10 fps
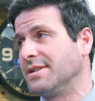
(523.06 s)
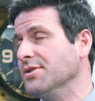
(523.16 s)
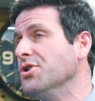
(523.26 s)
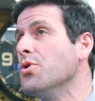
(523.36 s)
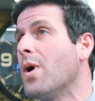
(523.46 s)

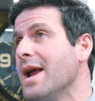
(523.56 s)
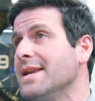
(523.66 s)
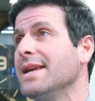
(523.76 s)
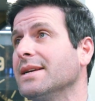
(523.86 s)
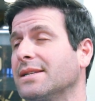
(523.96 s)
new
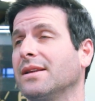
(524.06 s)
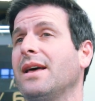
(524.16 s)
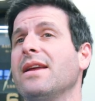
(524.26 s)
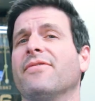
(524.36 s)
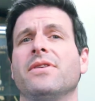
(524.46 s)
ideas to
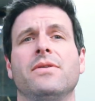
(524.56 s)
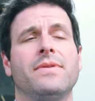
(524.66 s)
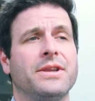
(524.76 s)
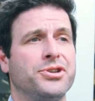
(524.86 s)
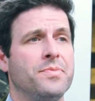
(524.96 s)
light for
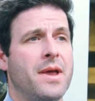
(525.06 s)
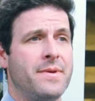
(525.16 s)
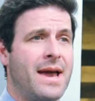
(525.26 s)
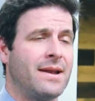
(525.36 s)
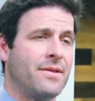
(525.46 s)
you that you
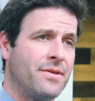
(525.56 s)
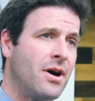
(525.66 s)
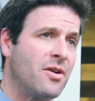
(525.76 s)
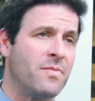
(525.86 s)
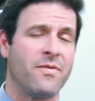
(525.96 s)
maybe hadn't
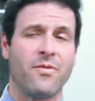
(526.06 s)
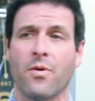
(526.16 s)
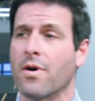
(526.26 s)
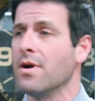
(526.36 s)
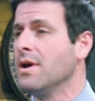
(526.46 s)
thought of
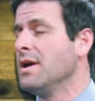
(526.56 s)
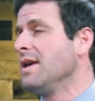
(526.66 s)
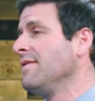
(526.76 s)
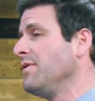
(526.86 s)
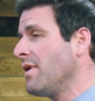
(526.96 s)
before.
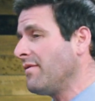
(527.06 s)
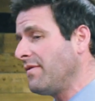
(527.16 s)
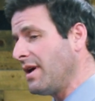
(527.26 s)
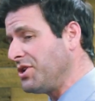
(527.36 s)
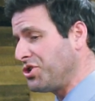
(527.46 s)
If you
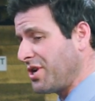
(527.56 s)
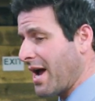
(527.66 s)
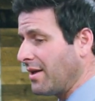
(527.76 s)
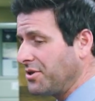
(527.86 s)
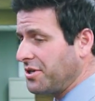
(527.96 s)
have a
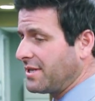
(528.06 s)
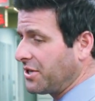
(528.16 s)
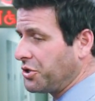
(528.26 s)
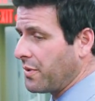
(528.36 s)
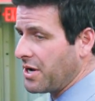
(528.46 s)
challenging
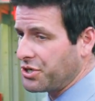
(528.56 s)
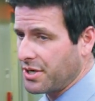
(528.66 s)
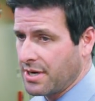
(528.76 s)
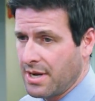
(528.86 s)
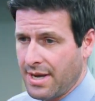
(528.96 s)

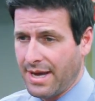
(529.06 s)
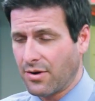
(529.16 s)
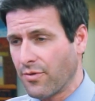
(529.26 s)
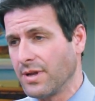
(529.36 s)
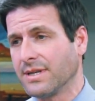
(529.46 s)
situation in
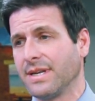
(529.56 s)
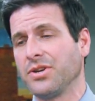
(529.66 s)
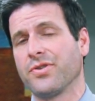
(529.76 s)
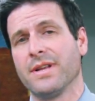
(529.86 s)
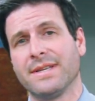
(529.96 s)
a real estate
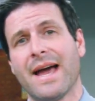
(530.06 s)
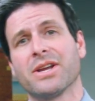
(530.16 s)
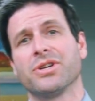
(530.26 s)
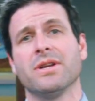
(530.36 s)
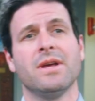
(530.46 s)

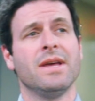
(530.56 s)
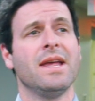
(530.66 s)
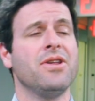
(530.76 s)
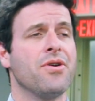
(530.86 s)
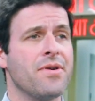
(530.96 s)
transaction
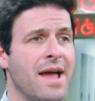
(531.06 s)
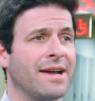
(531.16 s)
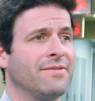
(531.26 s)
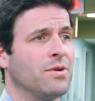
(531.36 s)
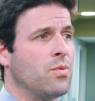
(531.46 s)
in your
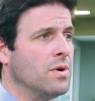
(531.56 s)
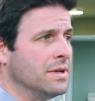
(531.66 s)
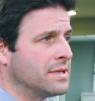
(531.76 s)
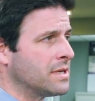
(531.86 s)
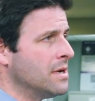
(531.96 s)
neck of the
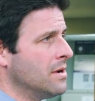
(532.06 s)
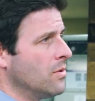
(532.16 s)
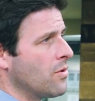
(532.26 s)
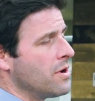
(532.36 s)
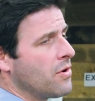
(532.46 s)
woods,
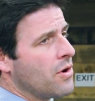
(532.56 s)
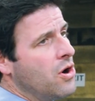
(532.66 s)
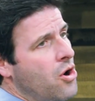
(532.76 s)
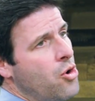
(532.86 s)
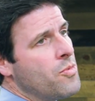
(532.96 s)
or you're a
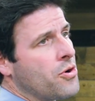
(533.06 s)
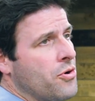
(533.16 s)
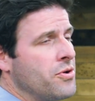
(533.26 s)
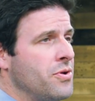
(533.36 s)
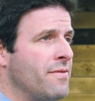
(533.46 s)

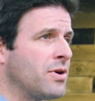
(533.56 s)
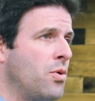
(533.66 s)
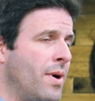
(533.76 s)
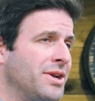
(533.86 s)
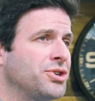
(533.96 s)
homeowner and you have a
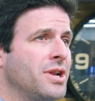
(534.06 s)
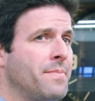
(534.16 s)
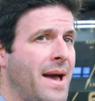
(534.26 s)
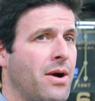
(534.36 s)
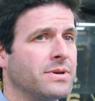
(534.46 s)
question
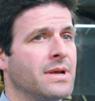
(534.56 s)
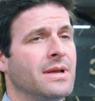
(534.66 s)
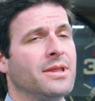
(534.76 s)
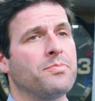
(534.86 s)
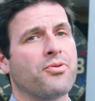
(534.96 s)
about
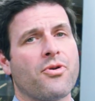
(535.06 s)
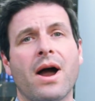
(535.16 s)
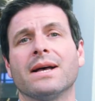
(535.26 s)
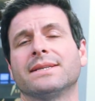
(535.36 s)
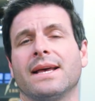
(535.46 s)
the
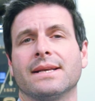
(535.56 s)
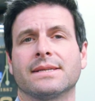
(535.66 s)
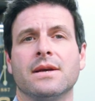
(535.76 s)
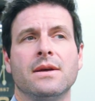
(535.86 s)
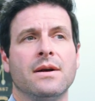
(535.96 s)

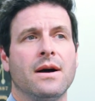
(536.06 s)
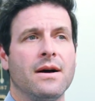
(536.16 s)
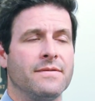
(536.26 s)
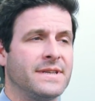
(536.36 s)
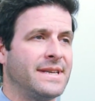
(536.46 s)
process
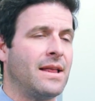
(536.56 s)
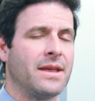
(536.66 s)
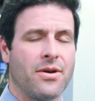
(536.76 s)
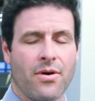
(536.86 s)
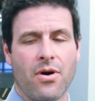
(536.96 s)
of
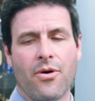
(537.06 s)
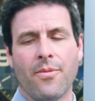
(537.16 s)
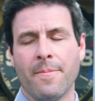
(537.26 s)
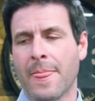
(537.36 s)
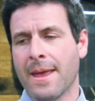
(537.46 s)
selling your
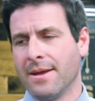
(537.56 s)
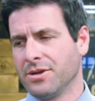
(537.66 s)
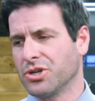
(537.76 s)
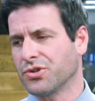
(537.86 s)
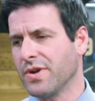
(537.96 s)
home,
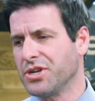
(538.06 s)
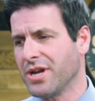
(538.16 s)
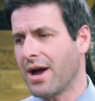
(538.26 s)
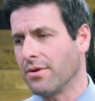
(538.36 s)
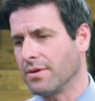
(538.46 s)
just reach
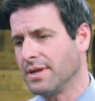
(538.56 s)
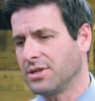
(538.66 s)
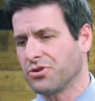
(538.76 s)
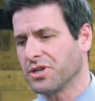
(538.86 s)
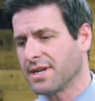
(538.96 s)
out.
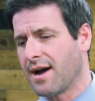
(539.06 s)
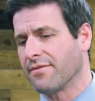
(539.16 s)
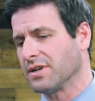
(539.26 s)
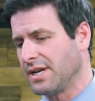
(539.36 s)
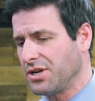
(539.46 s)
These are just
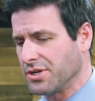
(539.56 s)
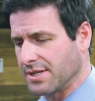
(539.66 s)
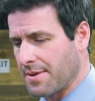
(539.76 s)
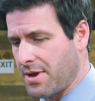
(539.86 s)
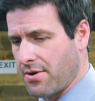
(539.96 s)

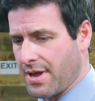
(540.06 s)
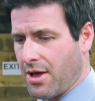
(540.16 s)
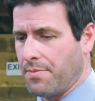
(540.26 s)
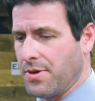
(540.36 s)
conversations. I'm here to help